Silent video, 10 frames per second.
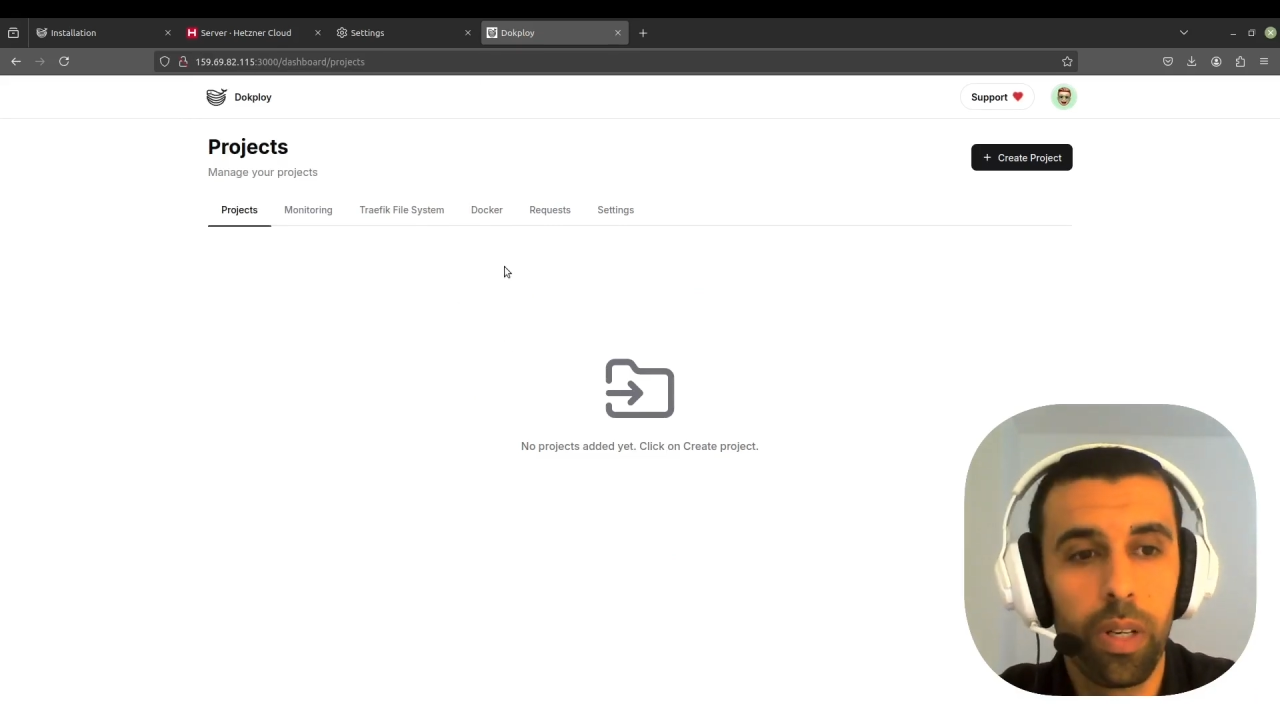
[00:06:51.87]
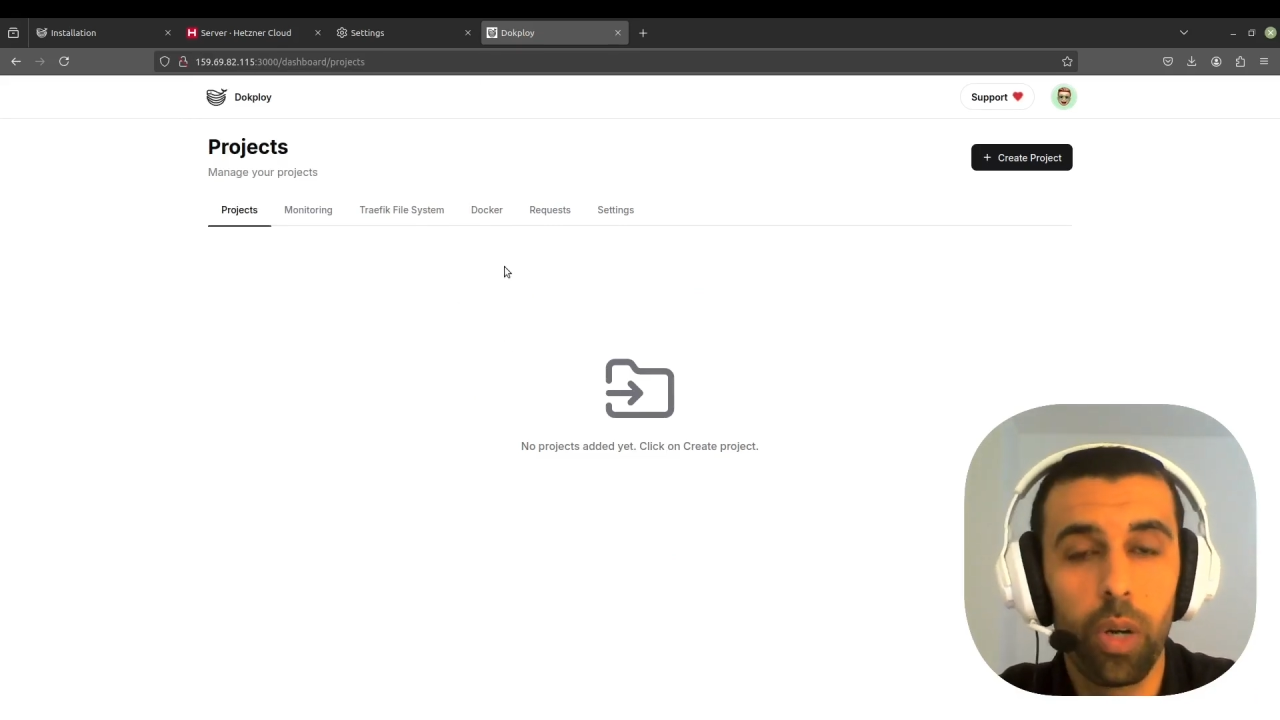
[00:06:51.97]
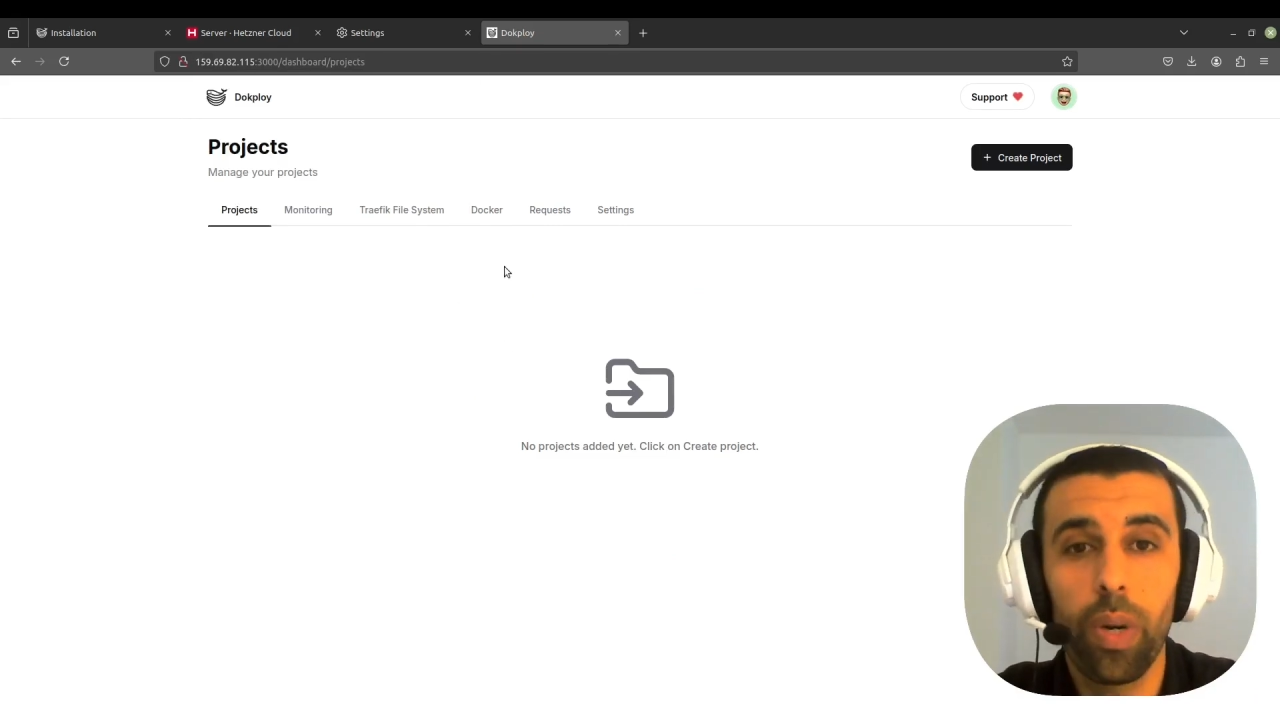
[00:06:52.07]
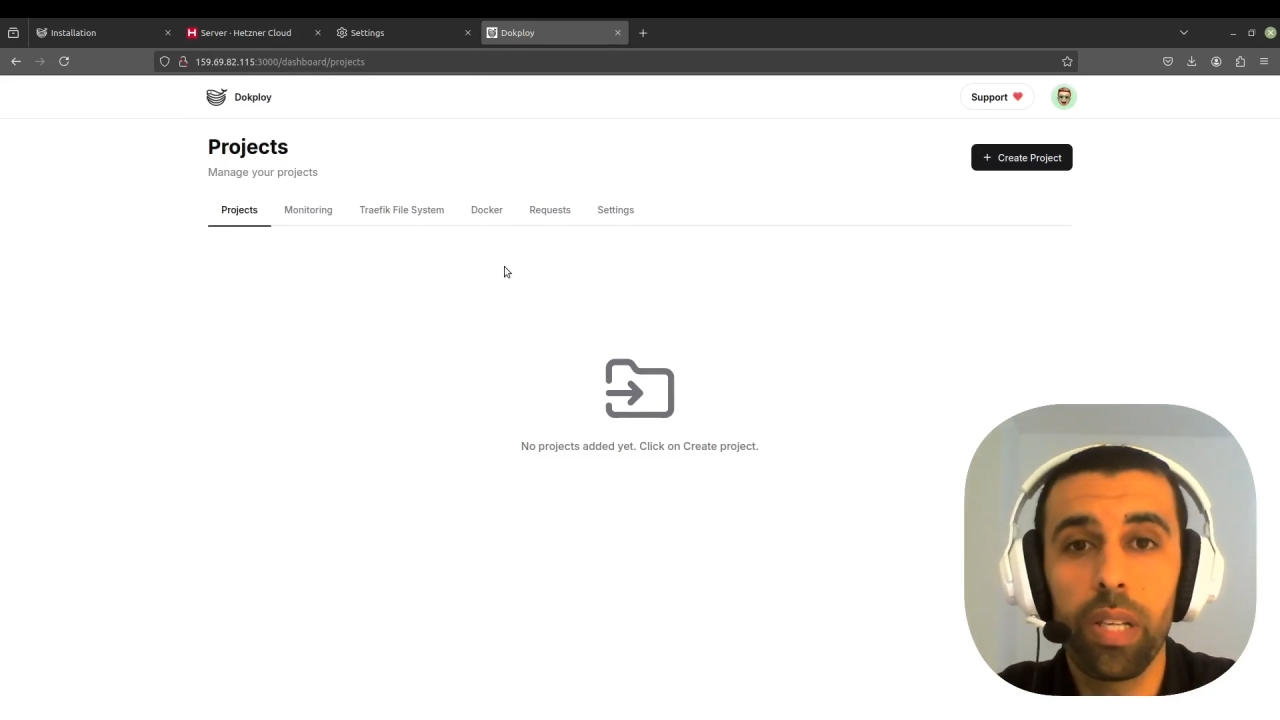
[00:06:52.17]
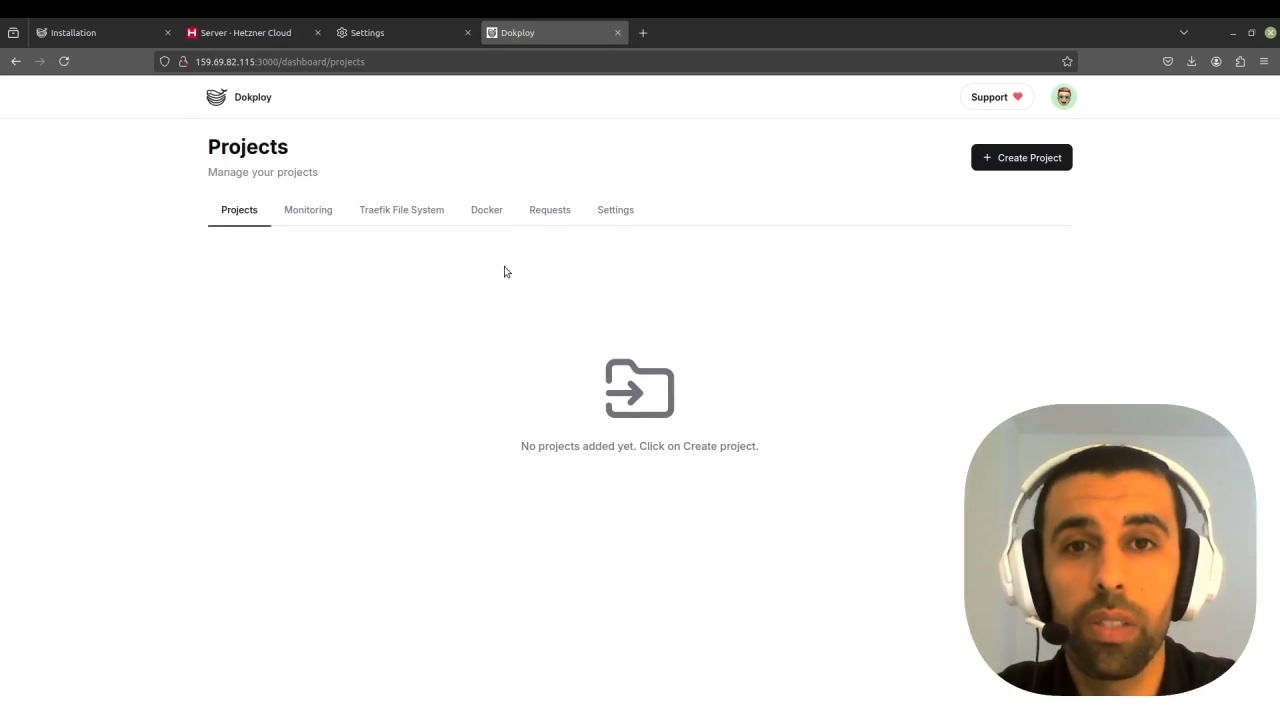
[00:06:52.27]

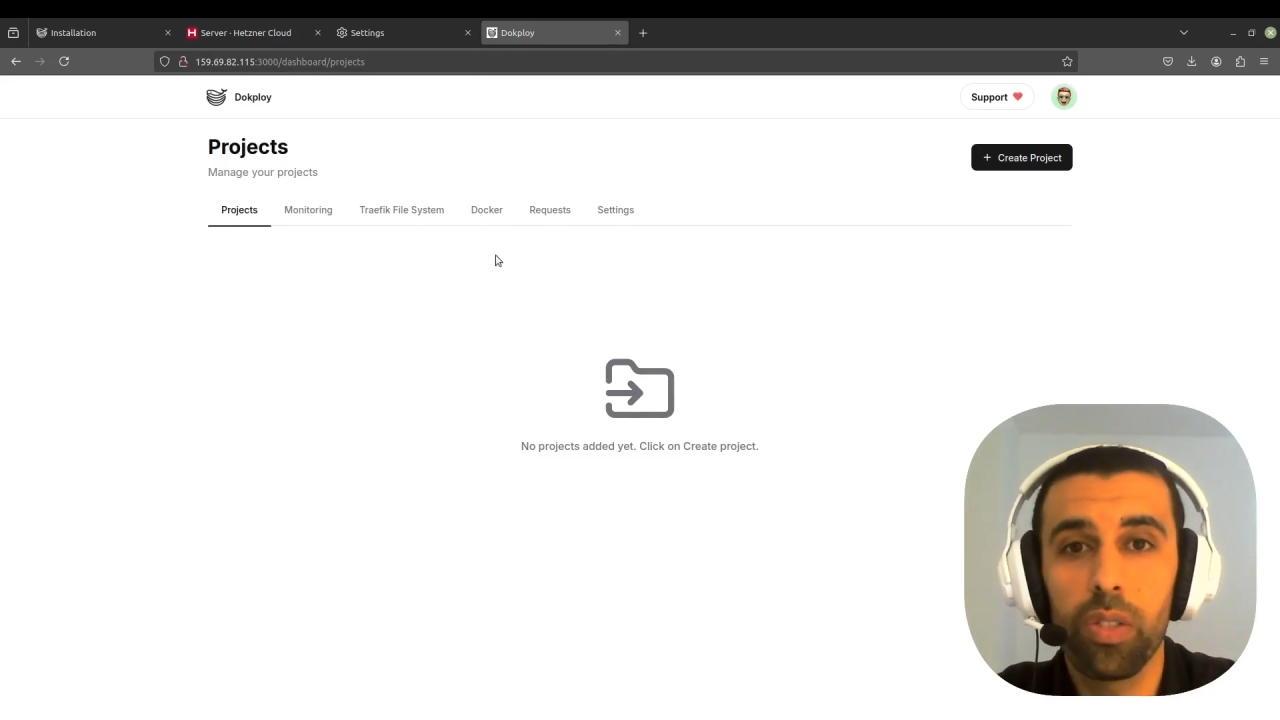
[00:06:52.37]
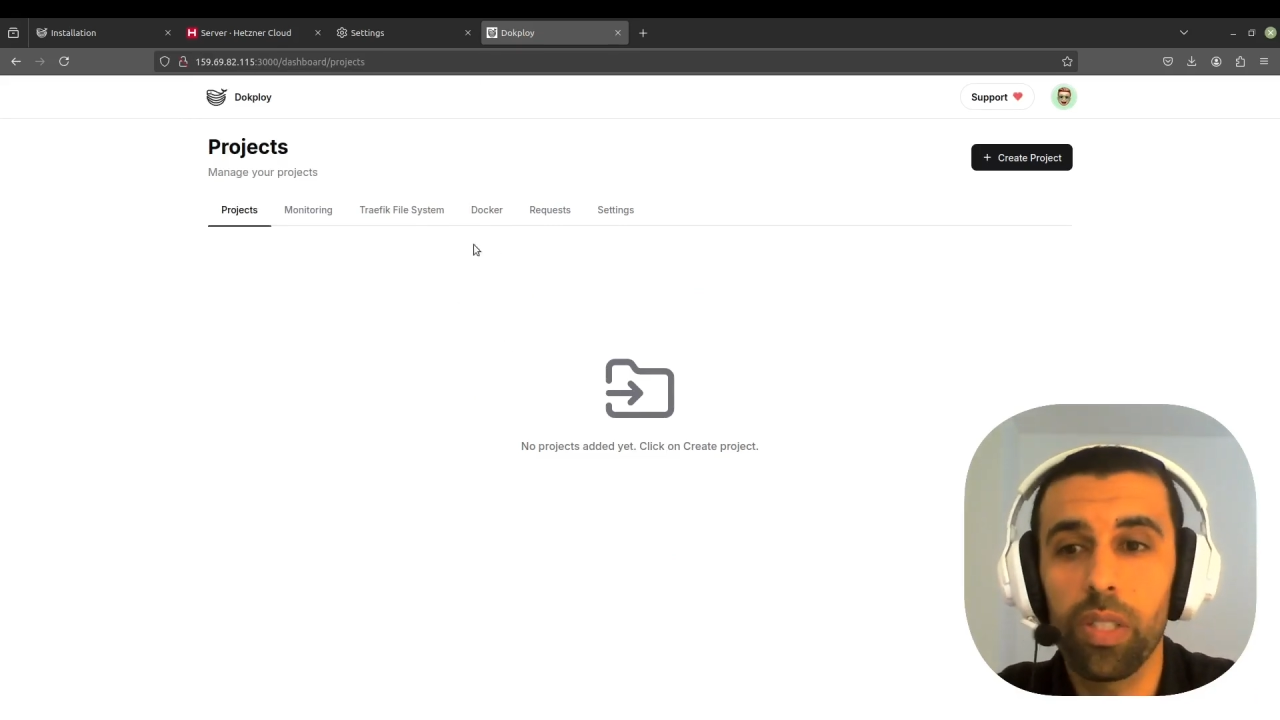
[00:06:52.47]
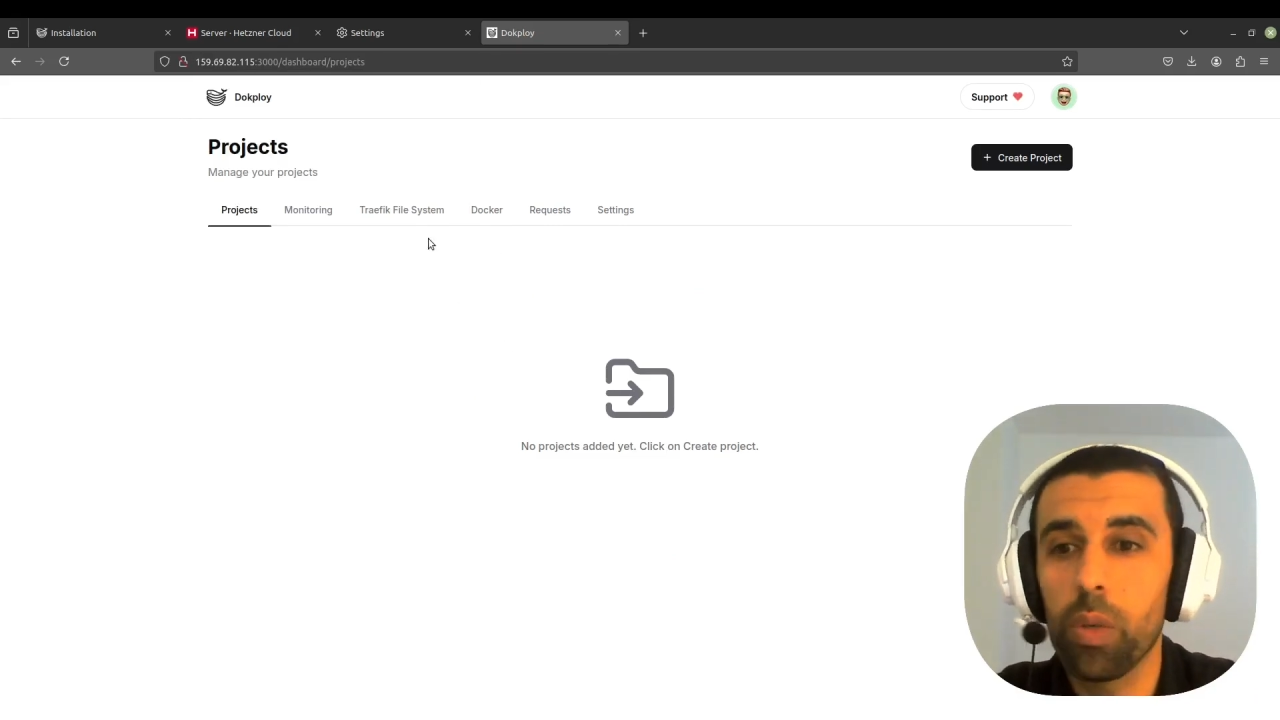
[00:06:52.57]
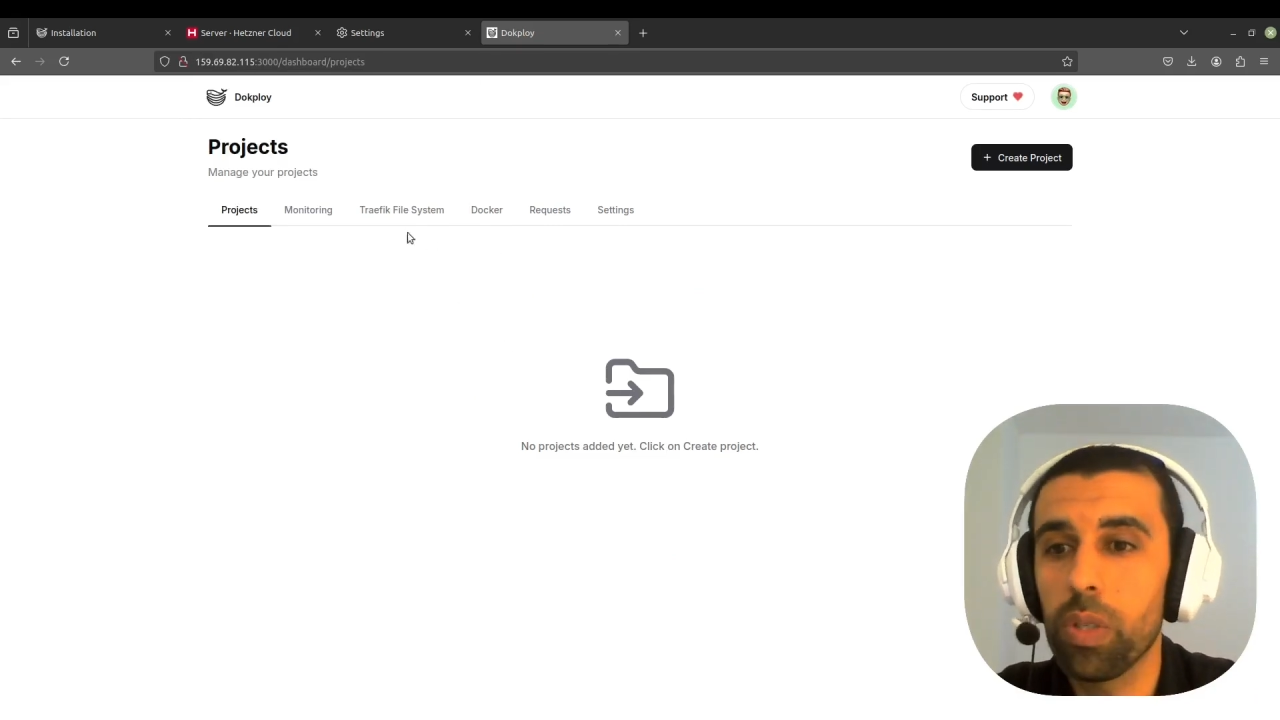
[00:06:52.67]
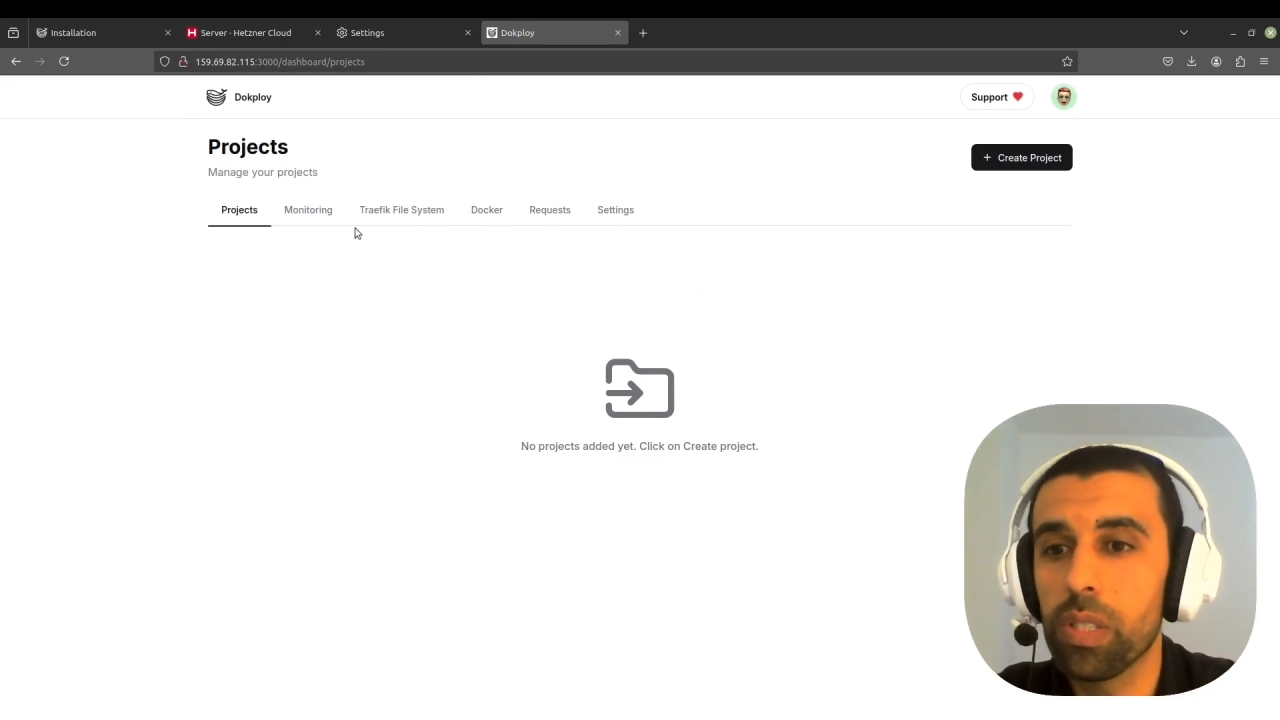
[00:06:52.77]
All right, so now we're